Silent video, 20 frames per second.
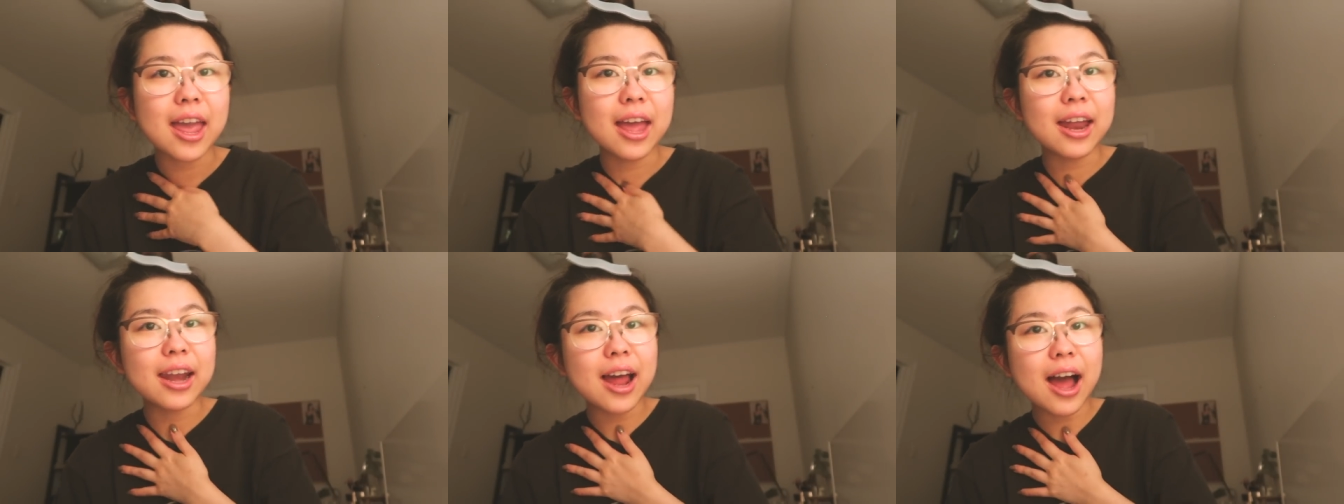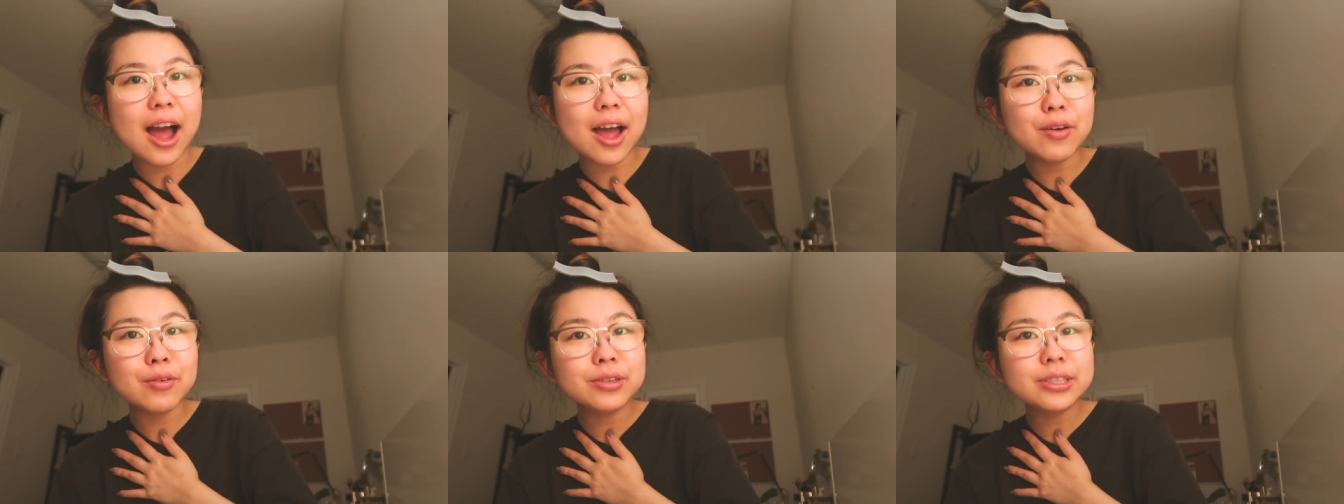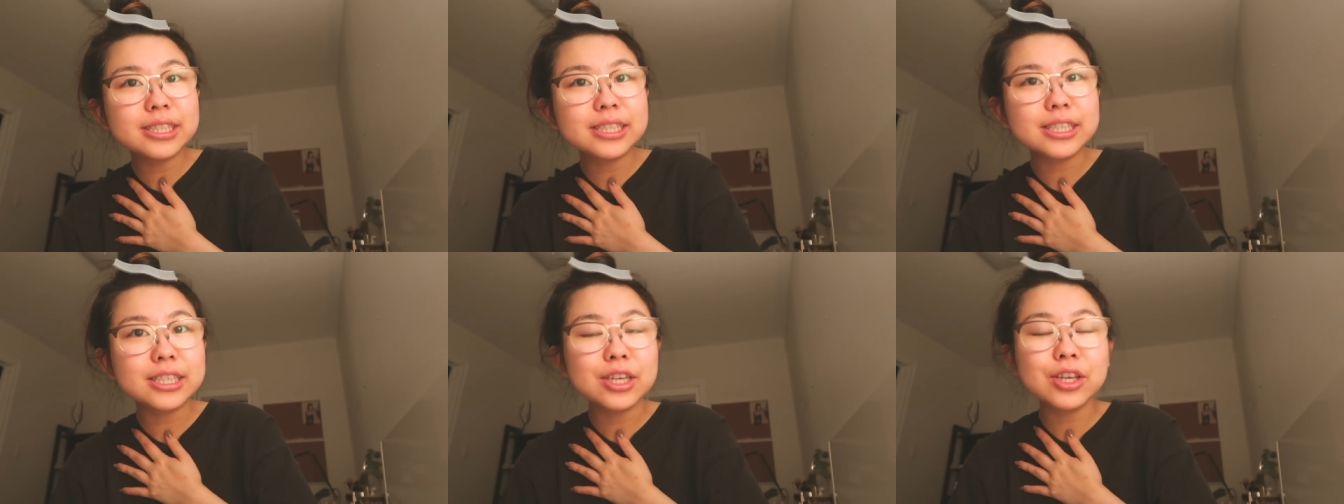and I
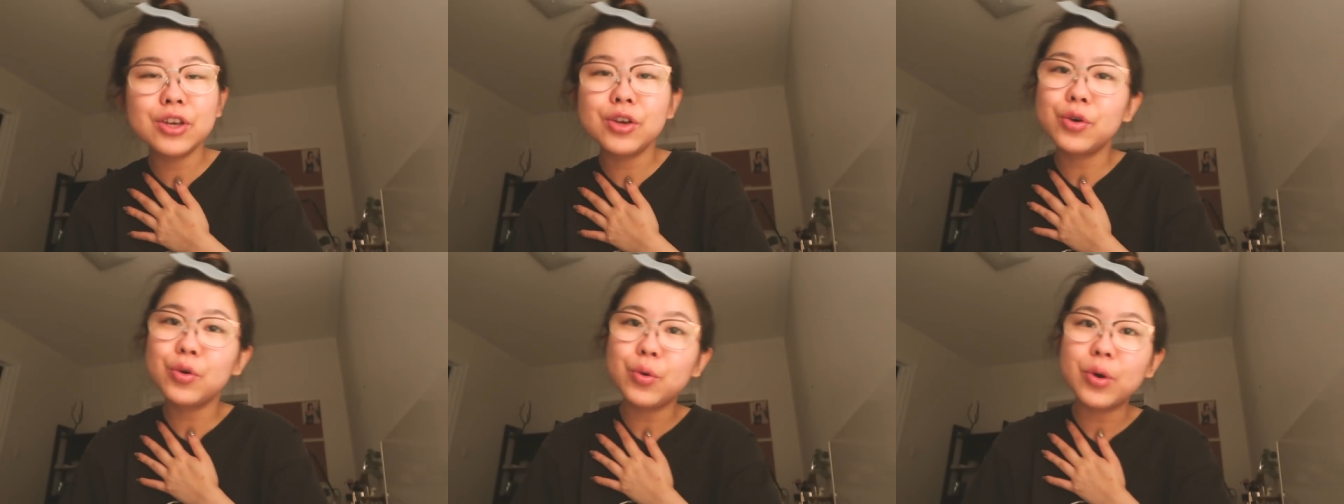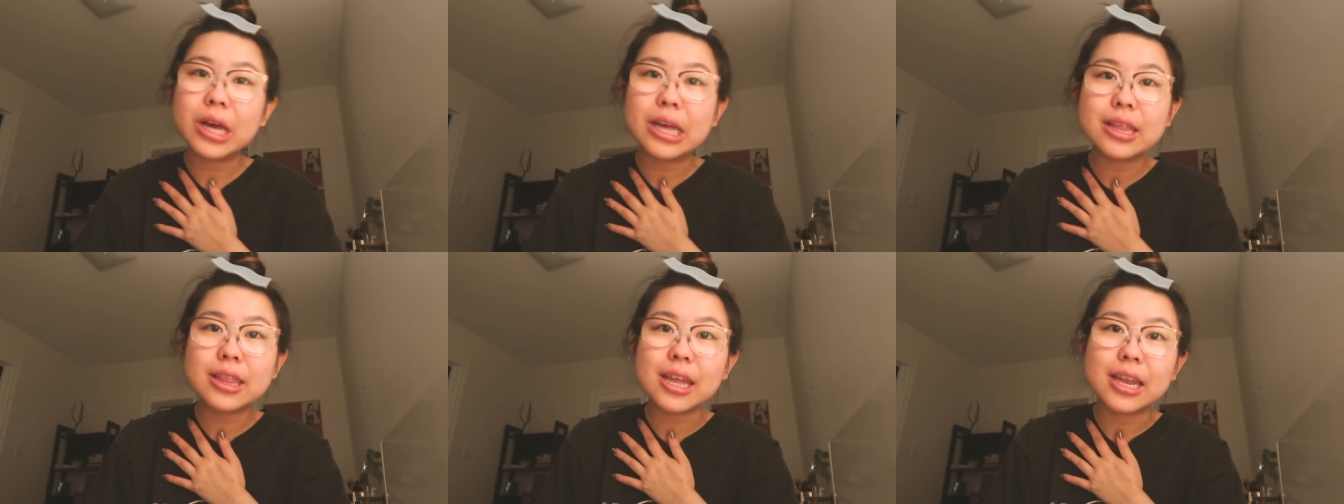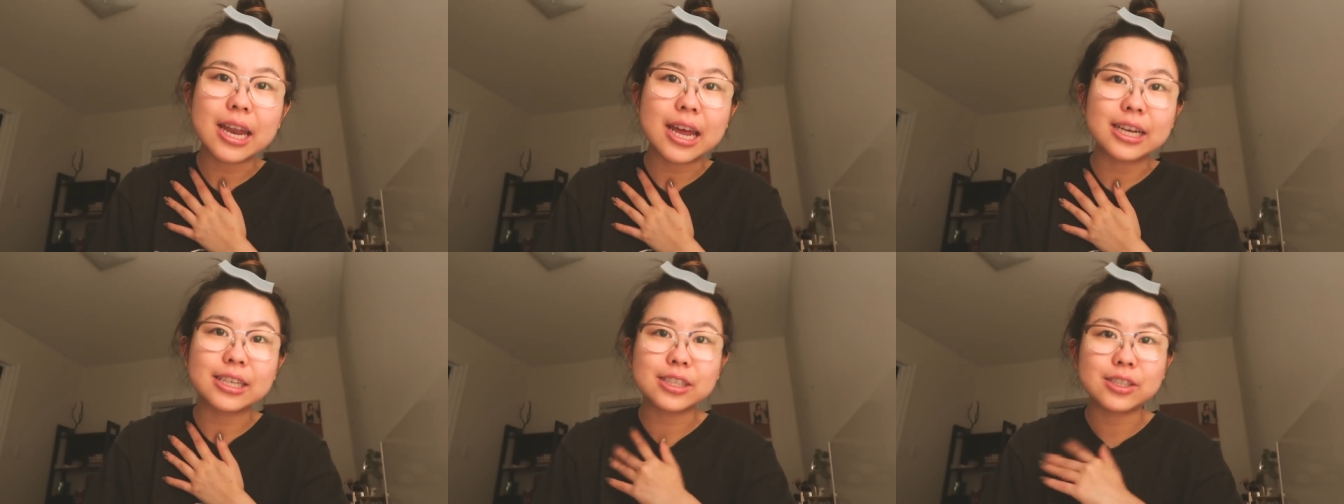will see you in
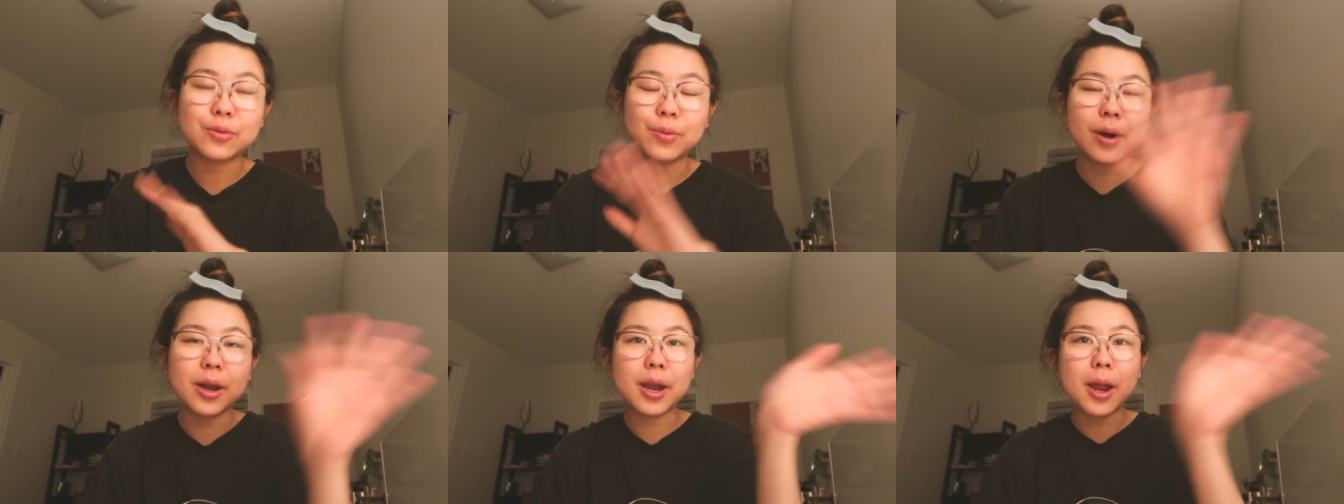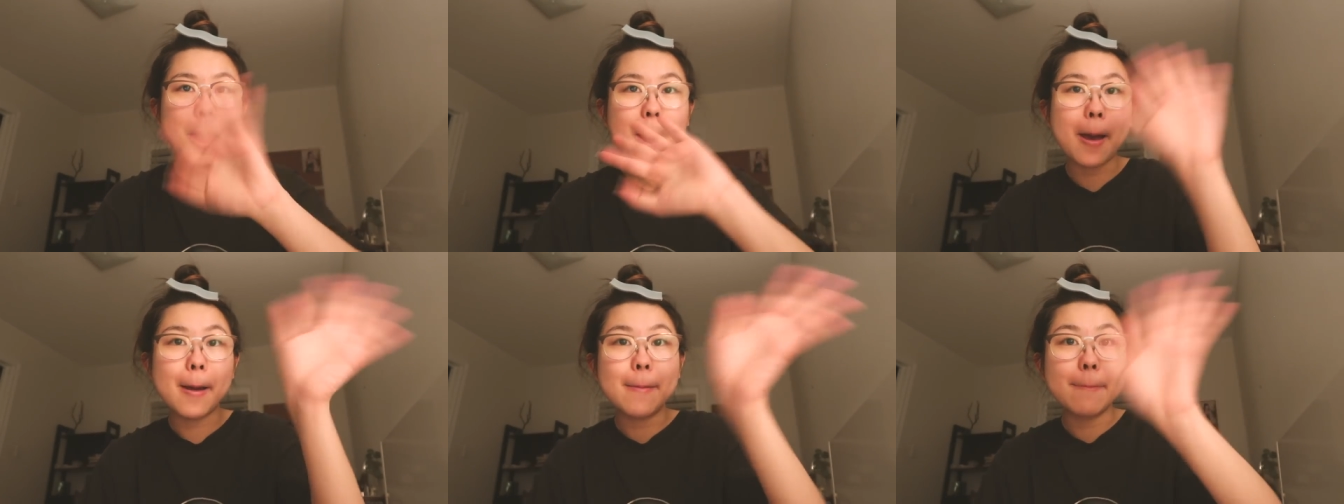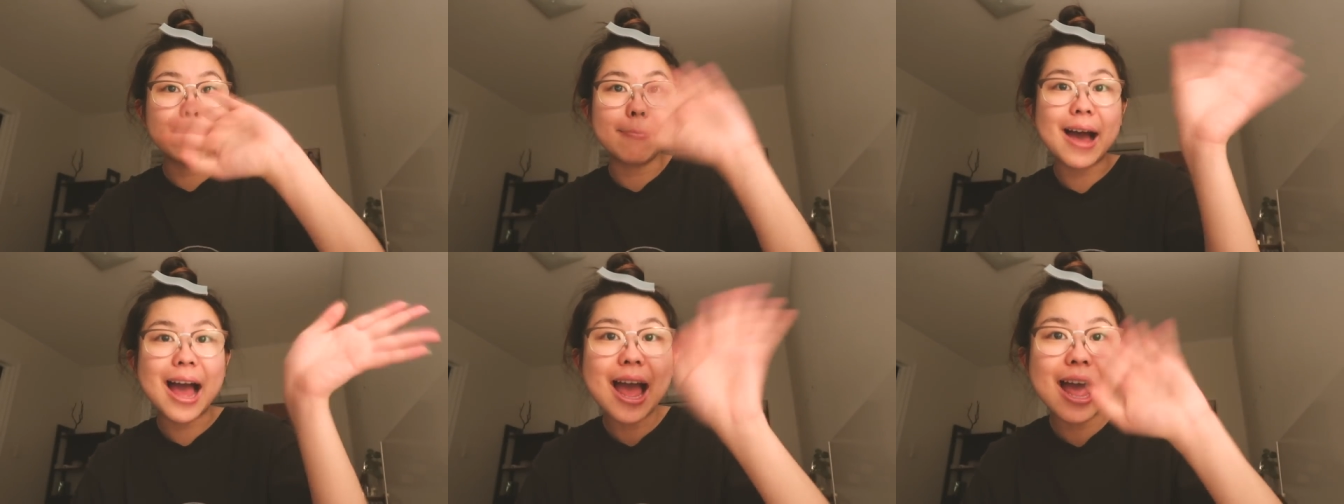the next one.
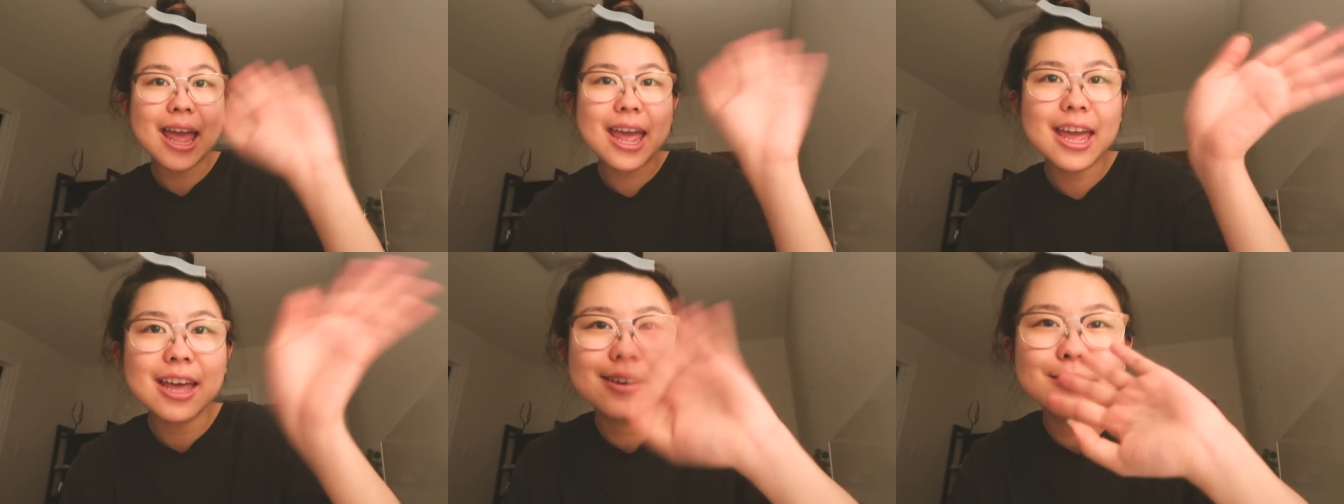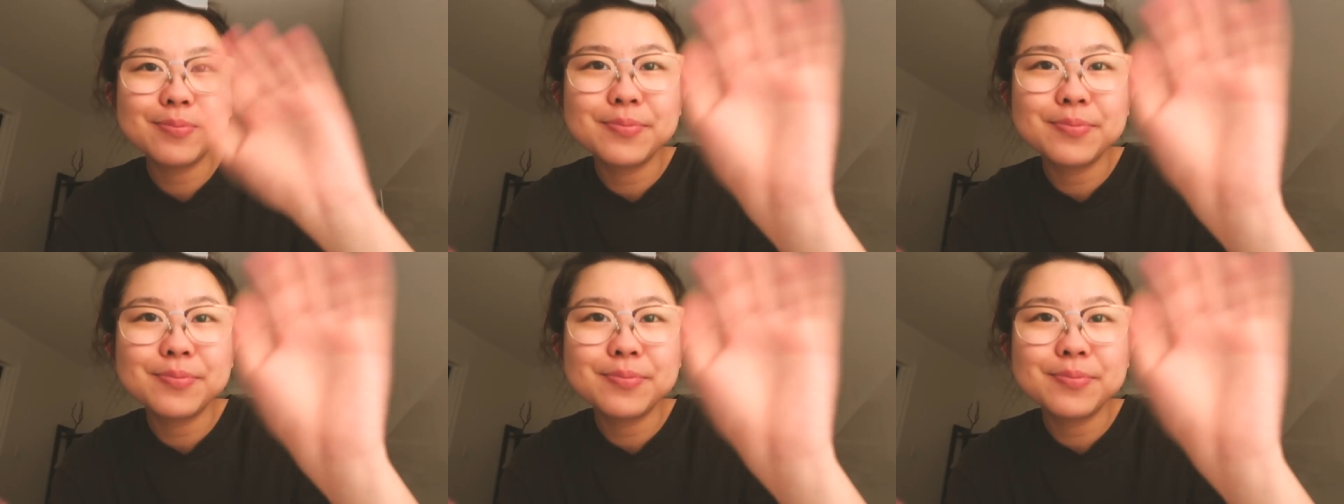Bye!